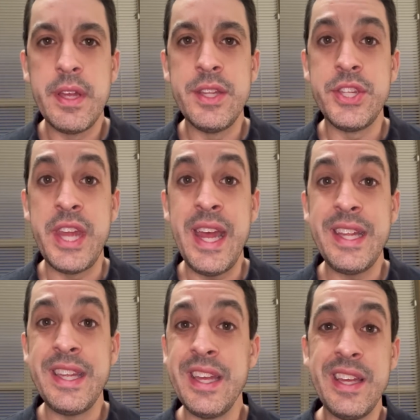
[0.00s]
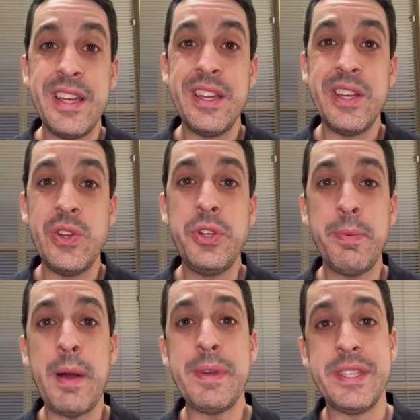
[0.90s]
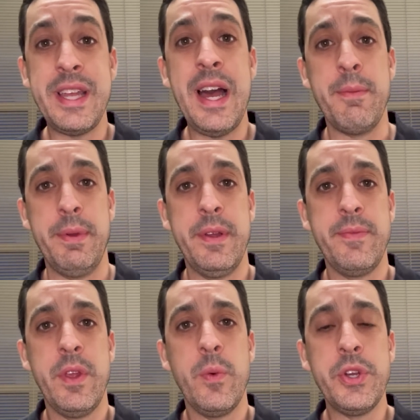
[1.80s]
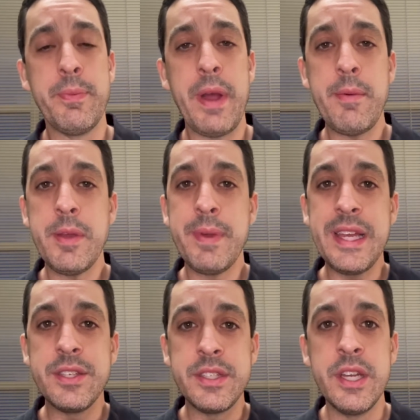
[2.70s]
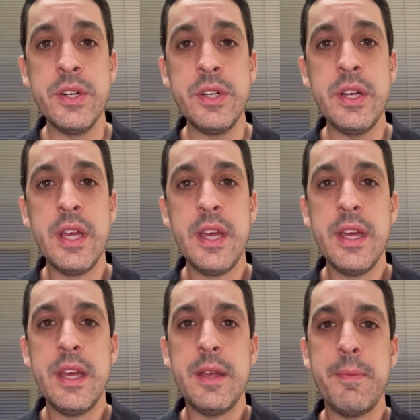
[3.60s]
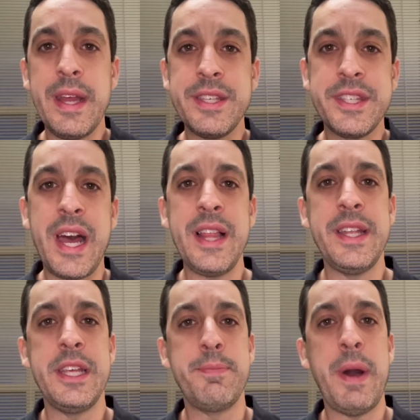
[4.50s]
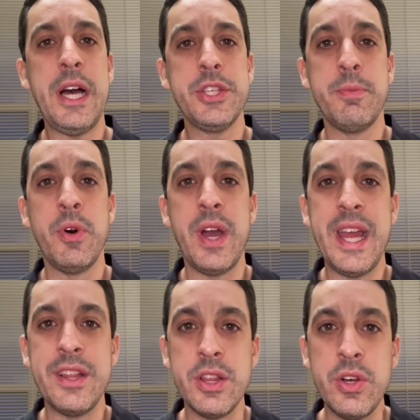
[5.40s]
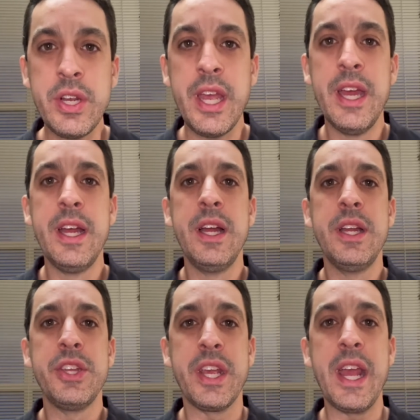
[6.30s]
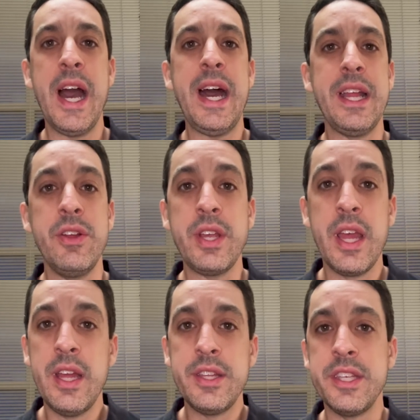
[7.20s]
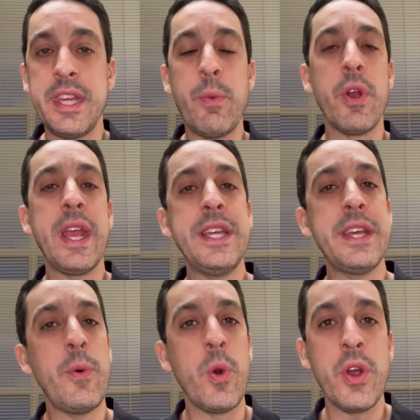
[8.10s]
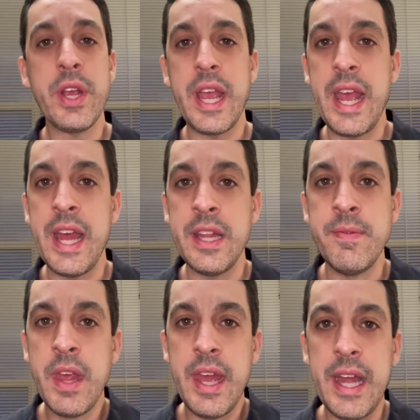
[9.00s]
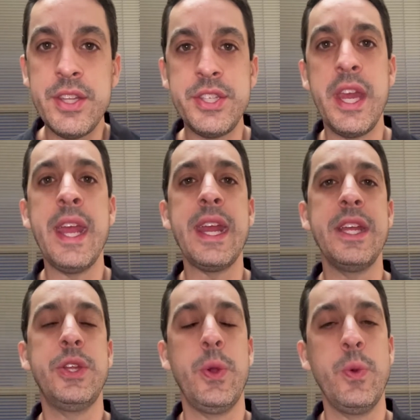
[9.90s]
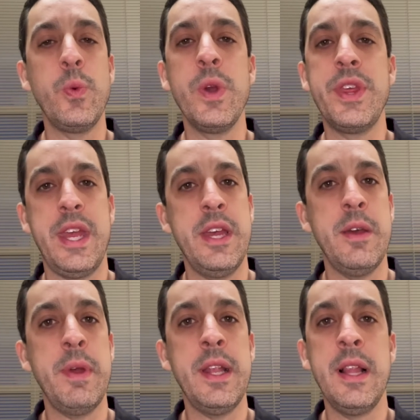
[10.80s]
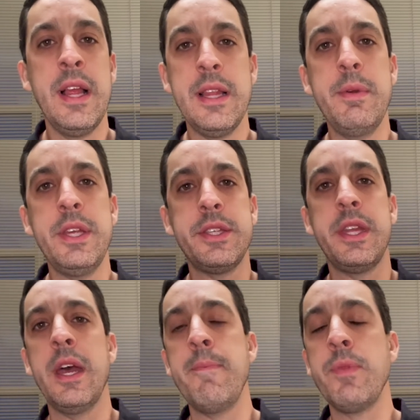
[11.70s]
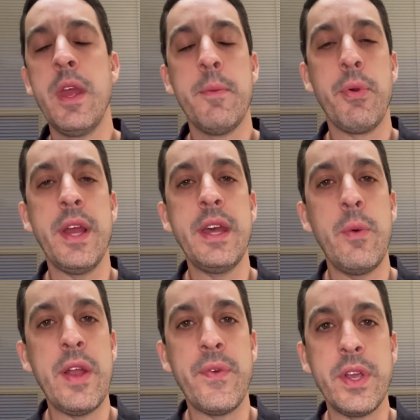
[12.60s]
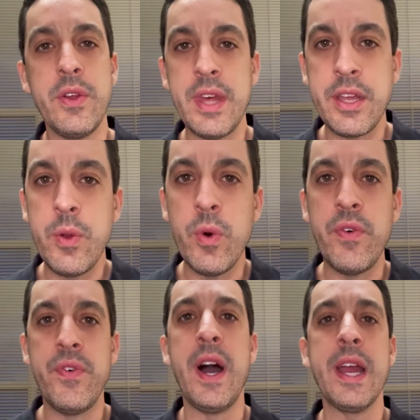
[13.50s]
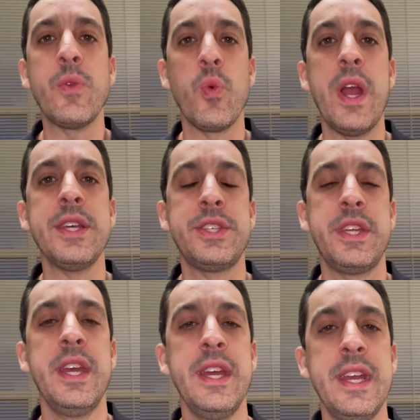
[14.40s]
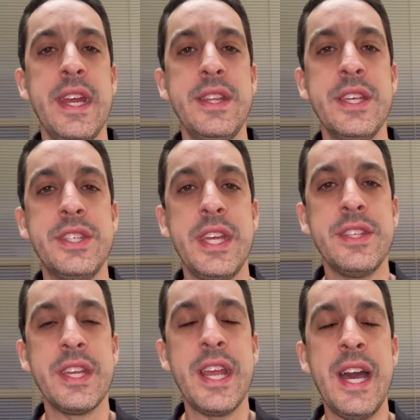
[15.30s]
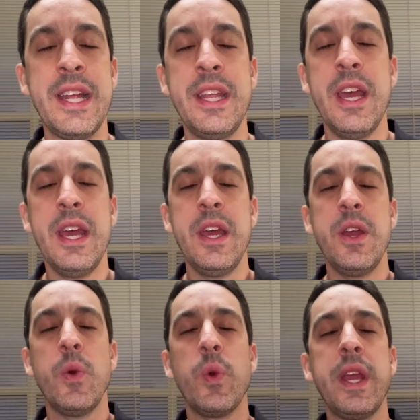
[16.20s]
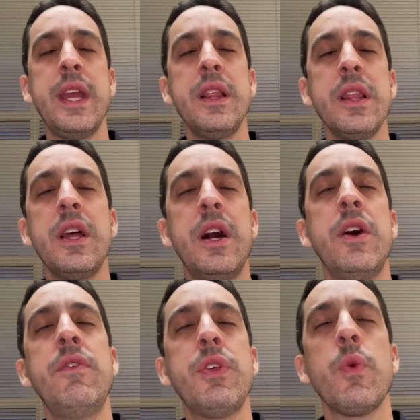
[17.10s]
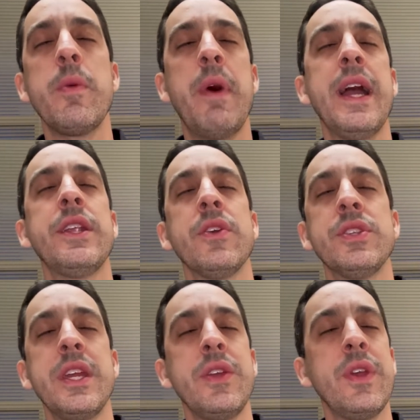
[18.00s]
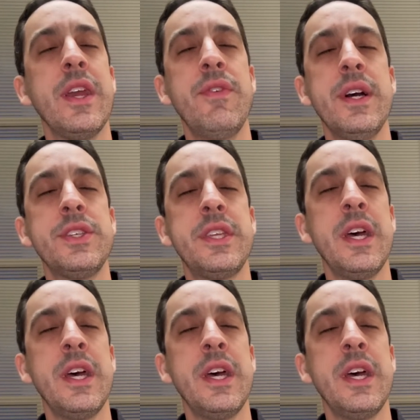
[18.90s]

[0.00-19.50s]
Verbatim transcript: Instead, you should probably stop. We should probably be still, be as silent as possible, and look to God. Look to see where he's at work and and stay in tune with him. And let me just uh, pray that way for you that you will find rest in this season. God, we love the reminders that you give us.